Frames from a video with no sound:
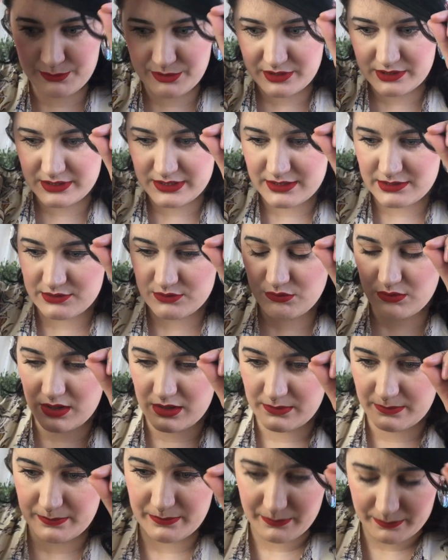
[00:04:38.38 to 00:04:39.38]
but this is what,
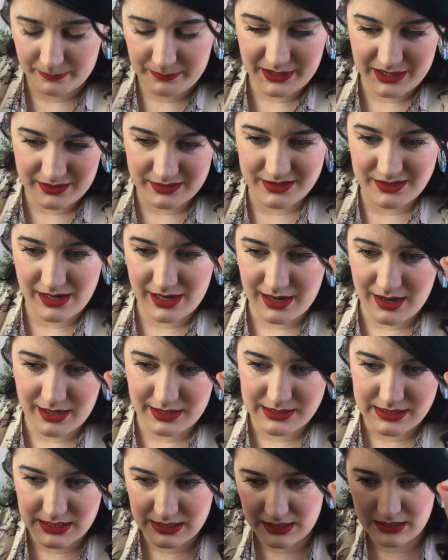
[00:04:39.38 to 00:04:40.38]
because I
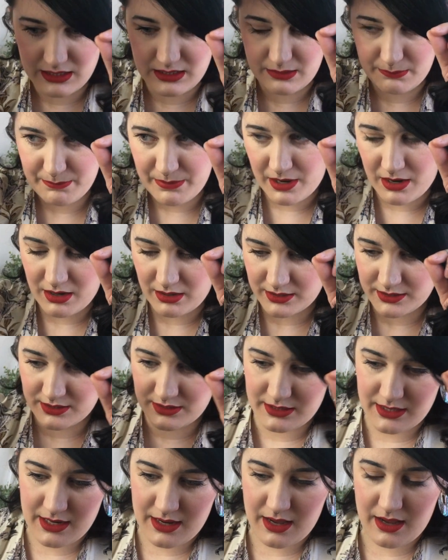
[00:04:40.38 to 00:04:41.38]
had the part
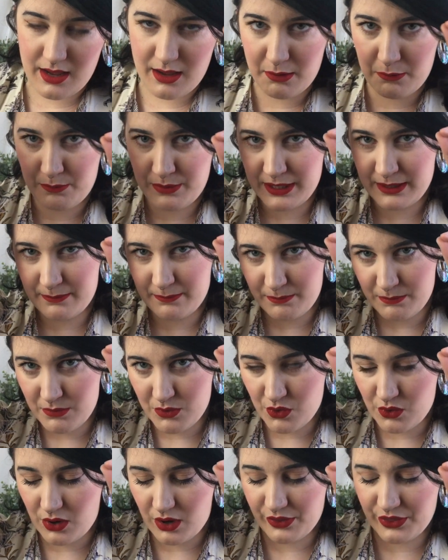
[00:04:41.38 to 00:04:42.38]
a bit
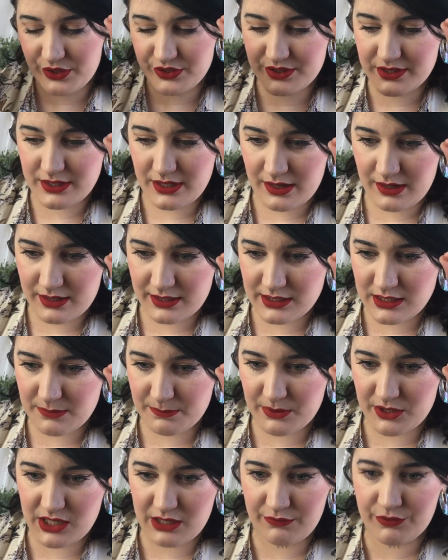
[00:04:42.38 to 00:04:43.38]
more on the side,
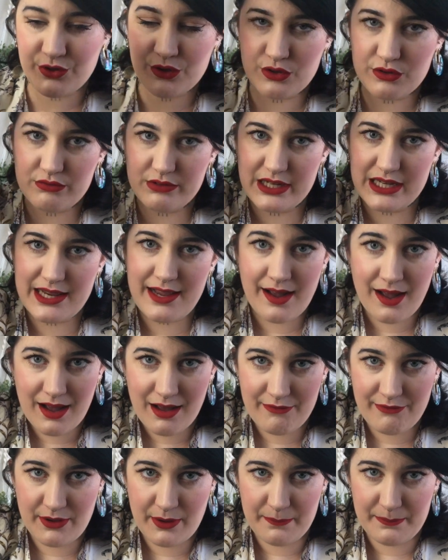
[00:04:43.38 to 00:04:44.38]
but if you really
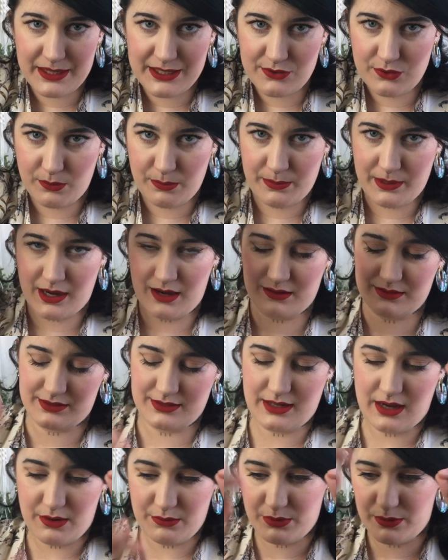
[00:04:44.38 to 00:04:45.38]
have a middle part,
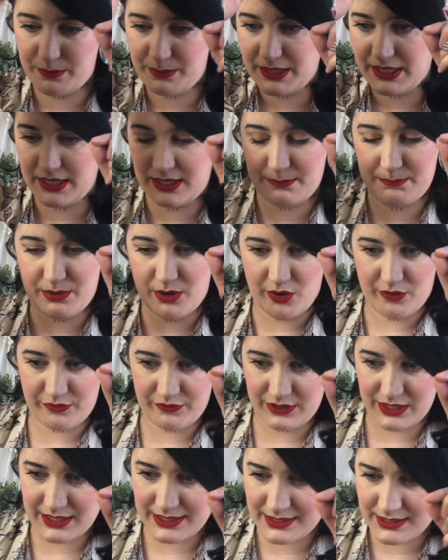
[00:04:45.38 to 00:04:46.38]
that will be
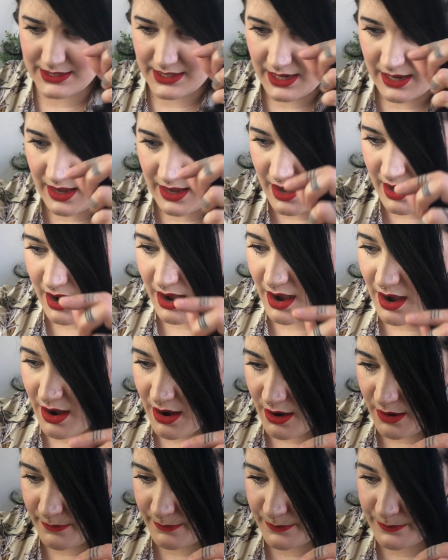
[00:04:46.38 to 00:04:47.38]
perfect.
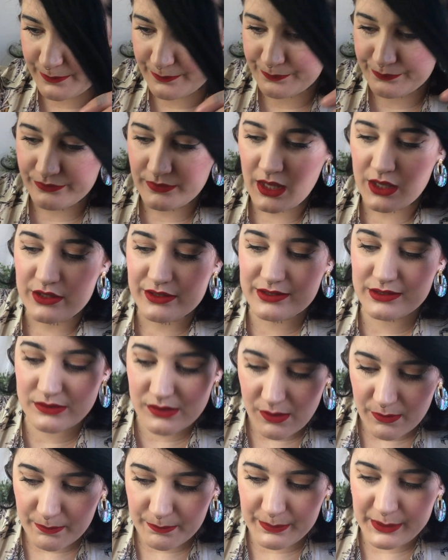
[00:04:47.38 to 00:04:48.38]

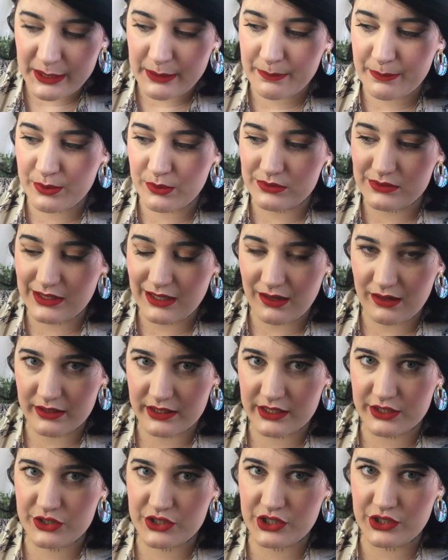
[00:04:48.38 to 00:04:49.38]
Some people
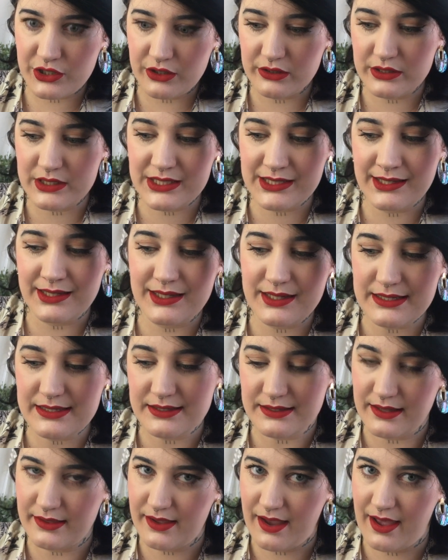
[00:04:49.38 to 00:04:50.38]
like to tease
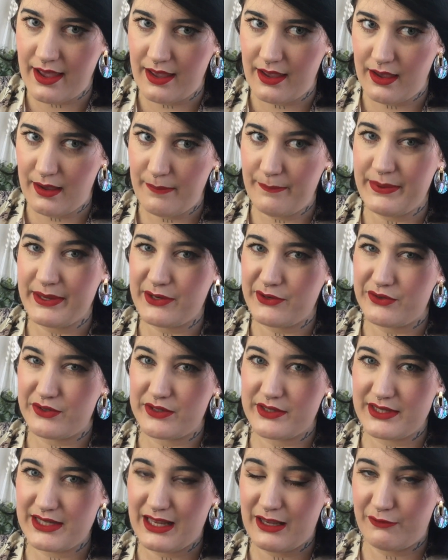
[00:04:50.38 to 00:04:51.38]
the hair,
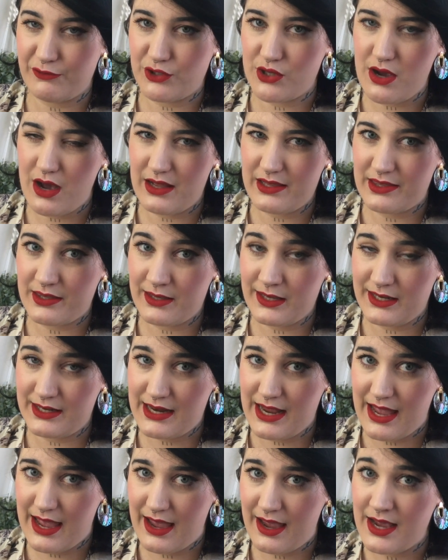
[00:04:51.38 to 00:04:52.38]
because if you have thin
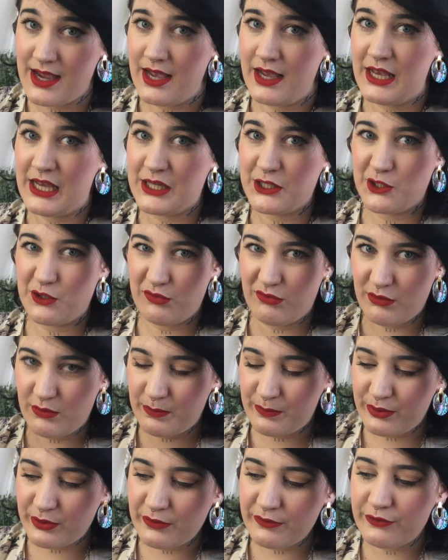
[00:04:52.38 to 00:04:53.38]
hair, you will
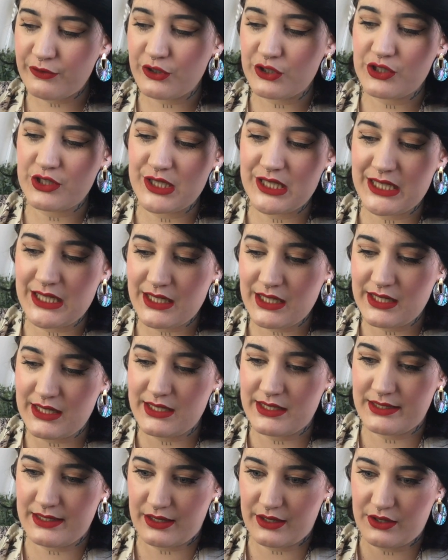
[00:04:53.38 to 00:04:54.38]
prefer to
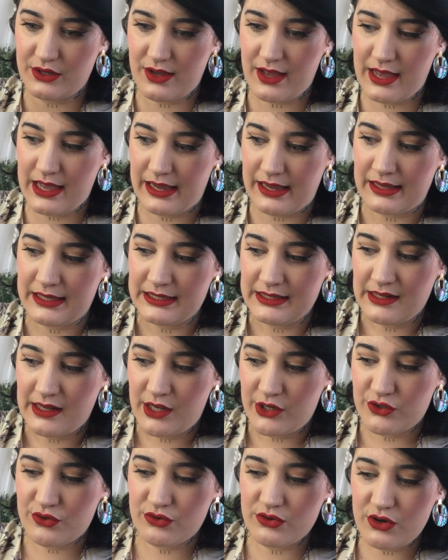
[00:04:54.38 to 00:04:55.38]
tease your hair.
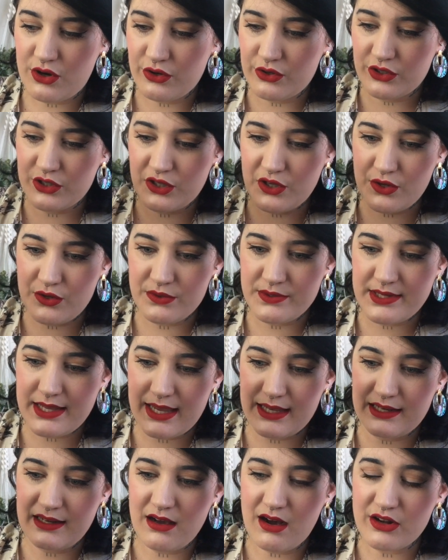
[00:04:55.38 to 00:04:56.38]
Do not use
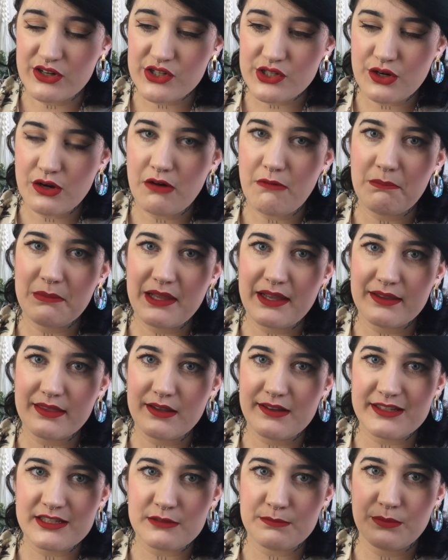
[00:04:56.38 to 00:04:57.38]
a large comb like
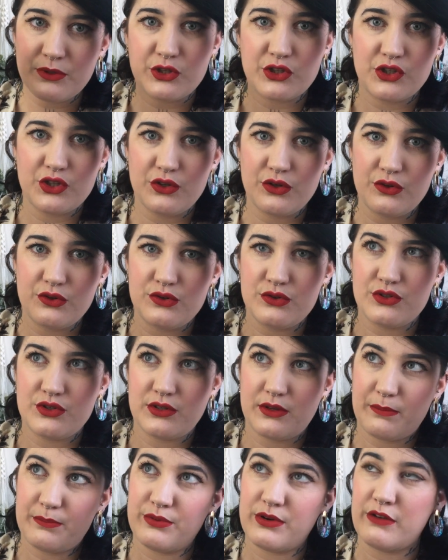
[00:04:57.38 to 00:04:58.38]
this, but use
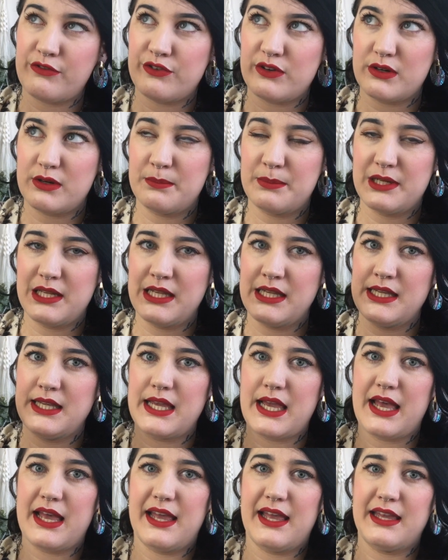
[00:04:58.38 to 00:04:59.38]
preferably
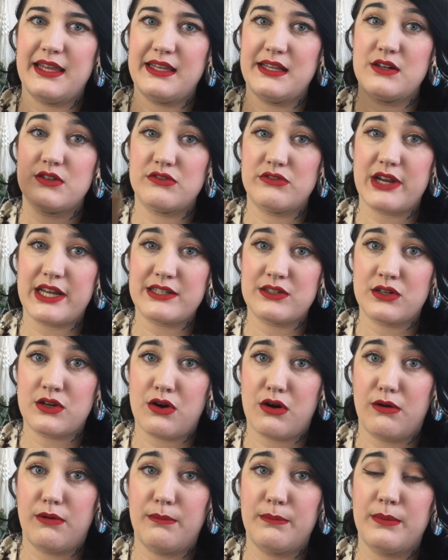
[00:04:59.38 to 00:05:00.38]
a rat
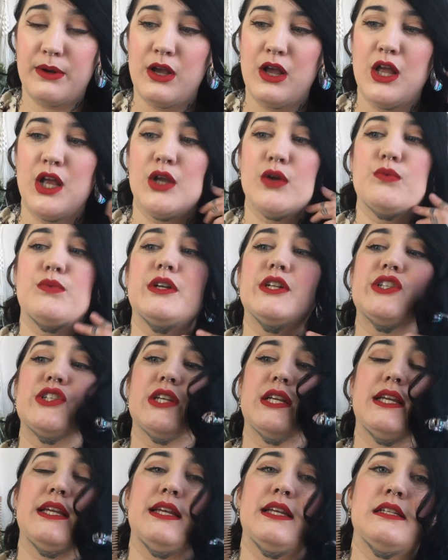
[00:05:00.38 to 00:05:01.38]
comb, which
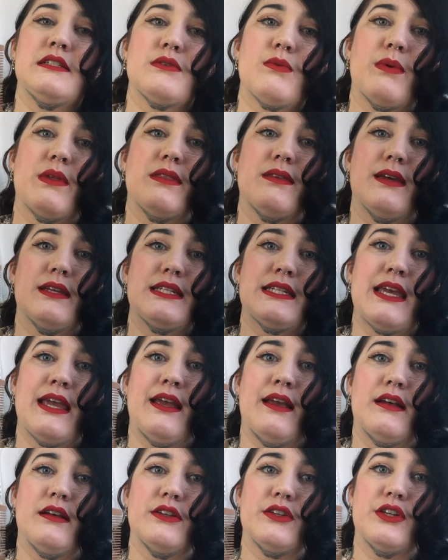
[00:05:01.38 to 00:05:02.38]
is with a
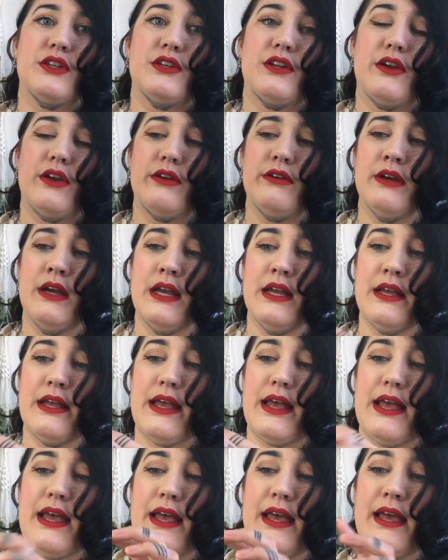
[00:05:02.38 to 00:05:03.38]
tail, you know,
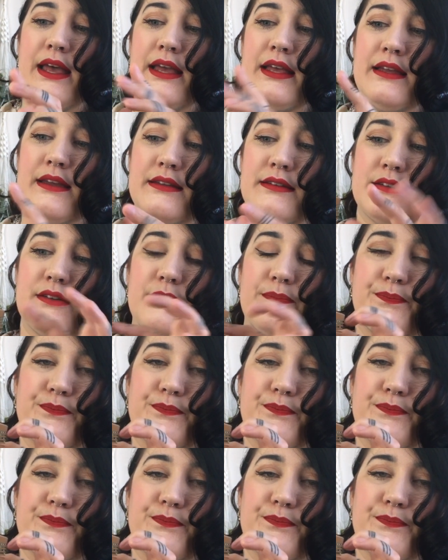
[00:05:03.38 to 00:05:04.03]
and